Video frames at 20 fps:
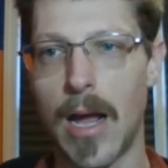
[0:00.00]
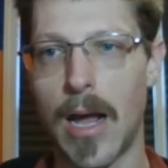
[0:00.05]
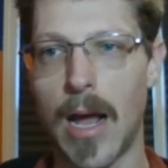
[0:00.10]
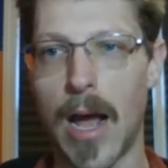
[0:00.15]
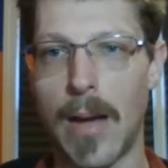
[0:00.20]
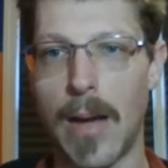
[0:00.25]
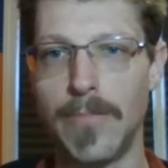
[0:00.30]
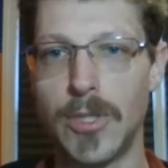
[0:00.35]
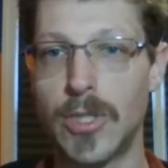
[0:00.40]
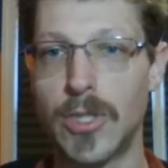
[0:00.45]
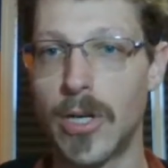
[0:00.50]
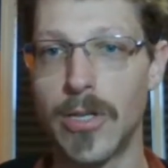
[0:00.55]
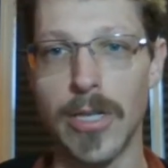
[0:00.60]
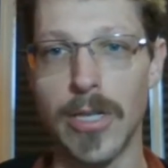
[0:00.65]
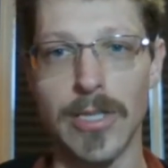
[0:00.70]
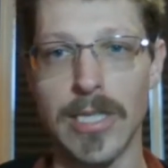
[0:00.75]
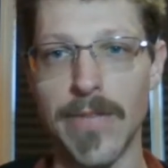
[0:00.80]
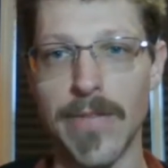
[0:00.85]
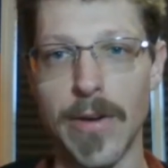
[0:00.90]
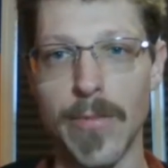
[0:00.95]
I'm sure
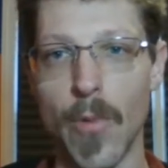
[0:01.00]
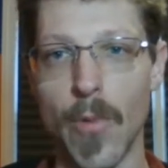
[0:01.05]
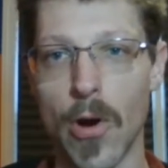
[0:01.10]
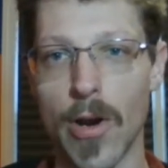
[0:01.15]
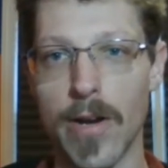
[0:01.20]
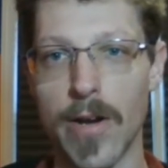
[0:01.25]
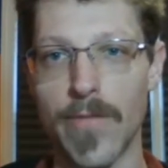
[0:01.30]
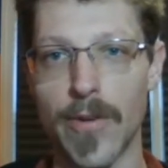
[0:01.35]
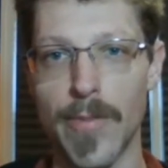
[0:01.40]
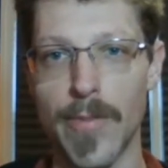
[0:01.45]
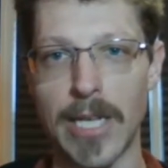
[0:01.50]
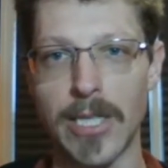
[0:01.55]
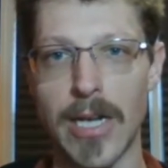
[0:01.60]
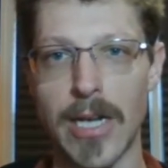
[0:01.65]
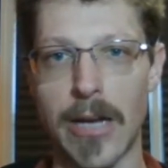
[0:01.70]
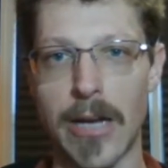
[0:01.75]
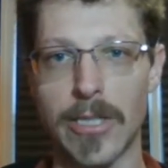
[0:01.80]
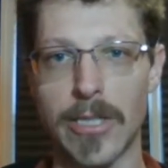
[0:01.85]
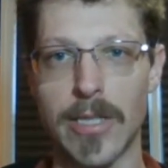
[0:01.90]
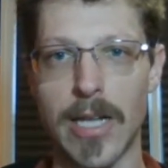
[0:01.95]
there's even more information
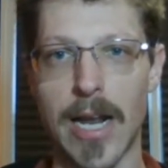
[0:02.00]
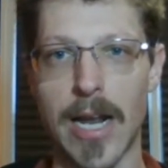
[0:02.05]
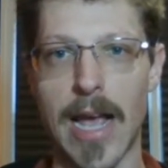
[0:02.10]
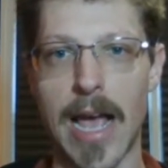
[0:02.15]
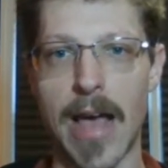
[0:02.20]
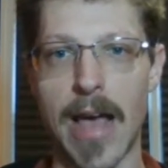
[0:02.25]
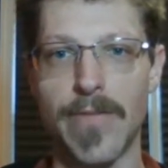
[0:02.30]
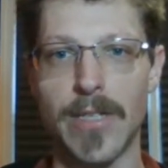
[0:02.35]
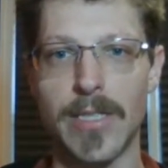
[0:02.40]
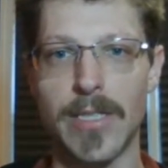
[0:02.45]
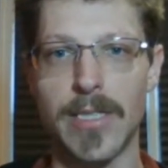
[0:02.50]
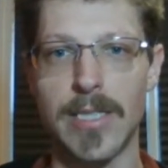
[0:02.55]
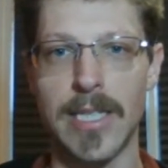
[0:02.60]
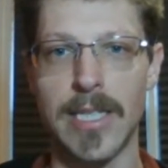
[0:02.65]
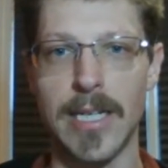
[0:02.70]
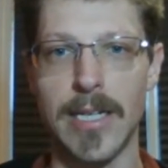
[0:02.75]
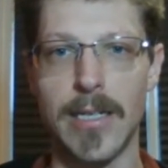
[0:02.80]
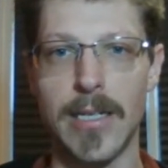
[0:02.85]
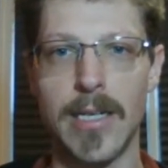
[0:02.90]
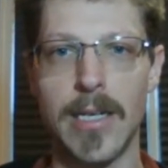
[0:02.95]
out there that I haven't
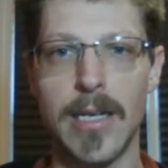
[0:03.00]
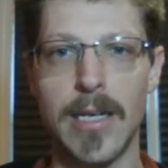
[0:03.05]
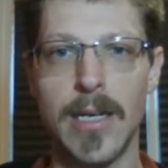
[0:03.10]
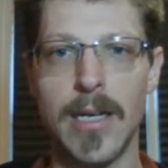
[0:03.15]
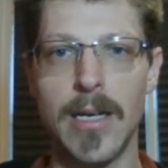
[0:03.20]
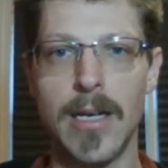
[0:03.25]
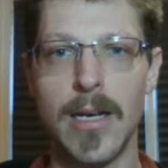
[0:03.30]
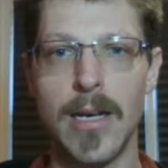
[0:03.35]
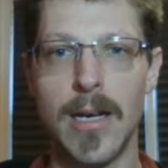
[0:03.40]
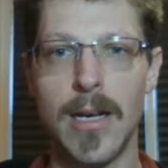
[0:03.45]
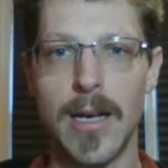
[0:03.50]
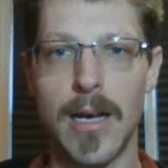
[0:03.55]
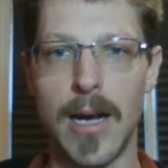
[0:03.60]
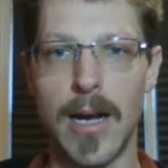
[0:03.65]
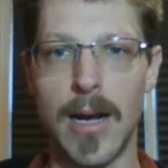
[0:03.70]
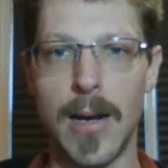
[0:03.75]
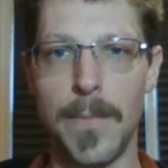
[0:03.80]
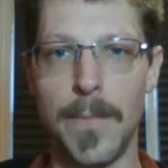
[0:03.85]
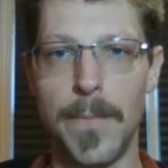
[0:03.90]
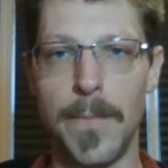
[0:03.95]
seen.
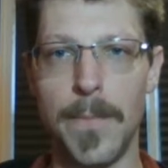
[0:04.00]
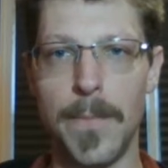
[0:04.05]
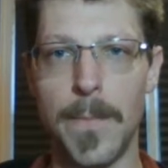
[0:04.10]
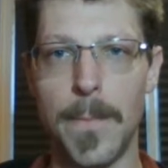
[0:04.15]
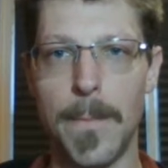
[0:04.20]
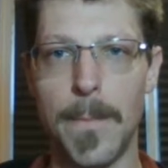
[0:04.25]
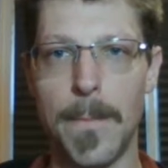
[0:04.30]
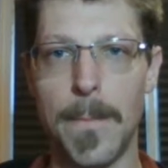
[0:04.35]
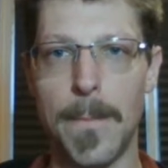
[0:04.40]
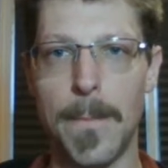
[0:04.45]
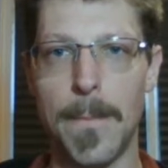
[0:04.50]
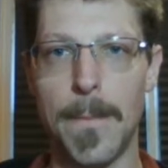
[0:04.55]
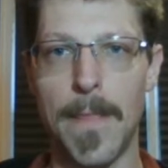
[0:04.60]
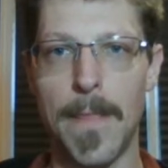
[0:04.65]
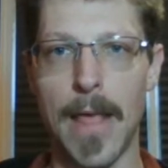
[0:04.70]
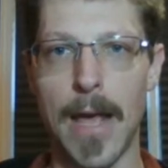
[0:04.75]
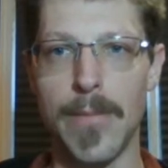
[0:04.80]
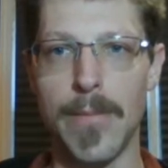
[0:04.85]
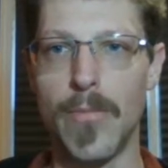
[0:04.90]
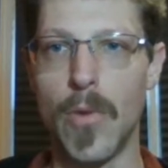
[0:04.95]
And
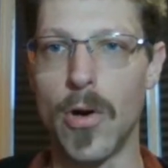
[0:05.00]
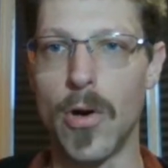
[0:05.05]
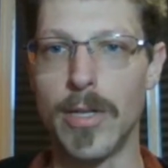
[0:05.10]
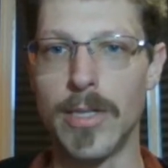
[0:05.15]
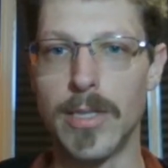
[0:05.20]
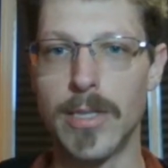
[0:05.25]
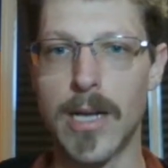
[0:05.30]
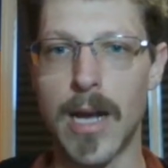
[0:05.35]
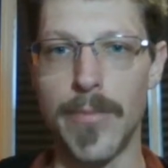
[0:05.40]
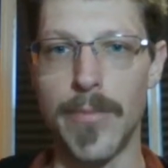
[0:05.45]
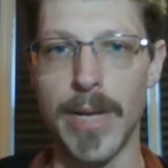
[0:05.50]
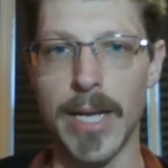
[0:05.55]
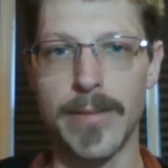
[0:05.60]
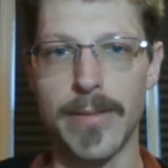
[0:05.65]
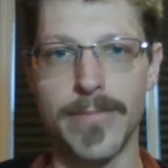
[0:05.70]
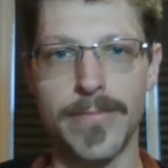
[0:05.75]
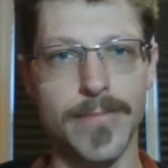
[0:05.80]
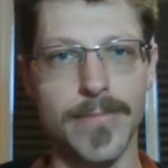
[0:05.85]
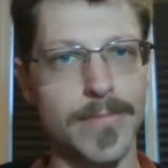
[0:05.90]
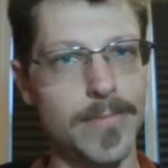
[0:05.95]
more is
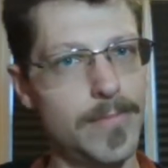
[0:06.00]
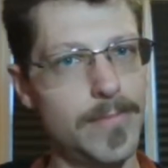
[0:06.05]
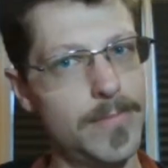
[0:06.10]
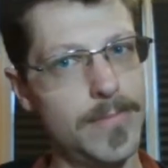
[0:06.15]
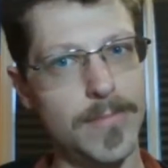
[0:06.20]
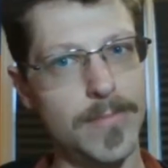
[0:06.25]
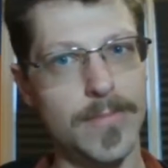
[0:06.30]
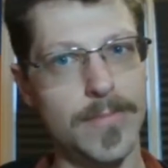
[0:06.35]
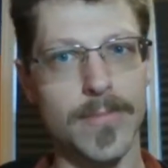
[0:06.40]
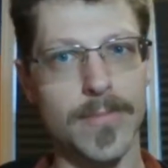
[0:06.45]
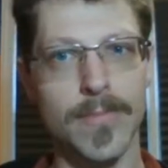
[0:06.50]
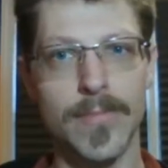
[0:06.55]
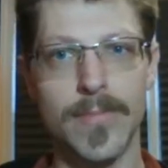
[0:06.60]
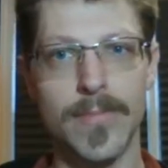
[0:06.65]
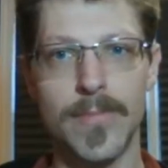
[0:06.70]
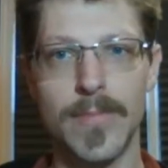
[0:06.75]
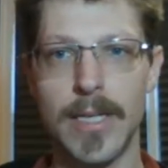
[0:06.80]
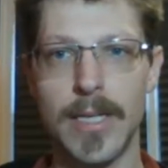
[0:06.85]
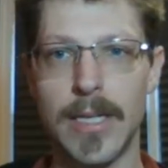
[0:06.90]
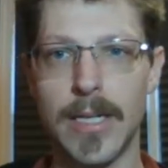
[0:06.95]
coming.
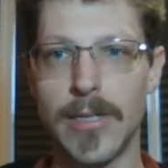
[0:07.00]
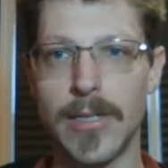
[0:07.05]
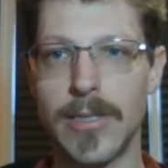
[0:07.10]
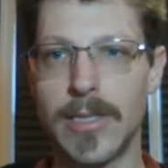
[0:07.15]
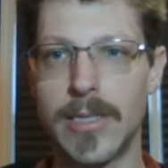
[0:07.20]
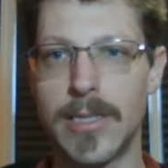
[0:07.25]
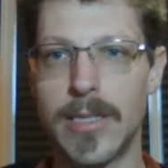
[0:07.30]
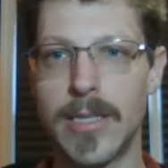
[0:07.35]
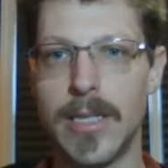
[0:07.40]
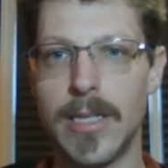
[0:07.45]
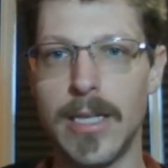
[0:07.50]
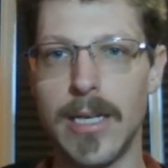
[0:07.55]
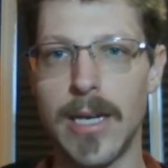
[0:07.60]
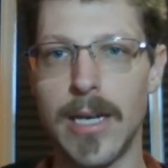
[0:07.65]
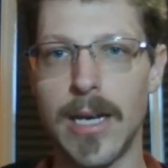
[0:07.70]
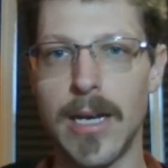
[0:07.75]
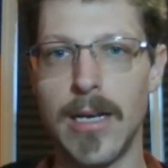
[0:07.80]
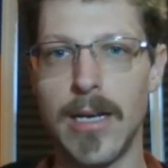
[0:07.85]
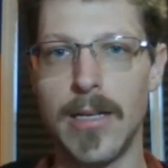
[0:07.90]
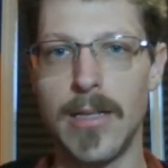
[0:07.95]
Here's
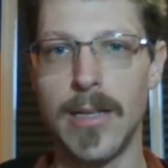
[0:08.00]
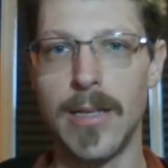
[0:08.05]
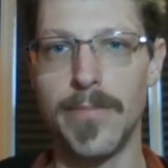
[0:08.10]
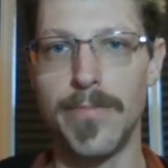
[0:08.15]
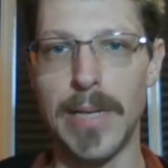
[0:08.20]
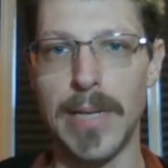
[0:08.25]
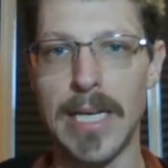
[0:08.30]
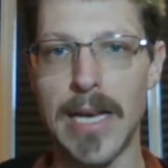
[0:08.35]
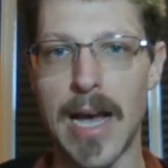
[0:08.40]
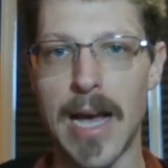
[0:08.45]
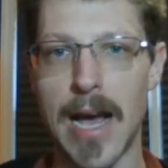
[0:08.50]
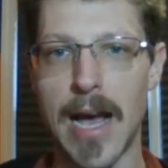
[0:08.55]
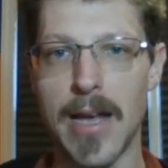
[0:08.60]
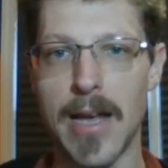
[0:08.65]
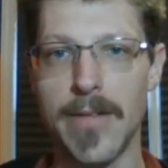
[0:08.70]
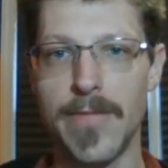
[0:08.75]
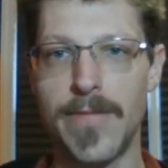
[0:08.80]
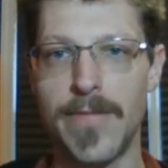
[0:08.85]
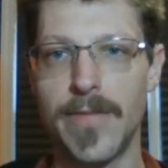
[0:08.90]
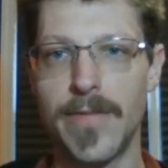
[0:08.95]
the
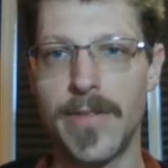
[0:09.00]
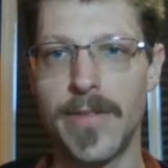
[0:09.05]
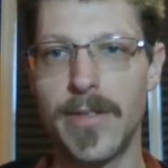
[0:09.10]
beehive.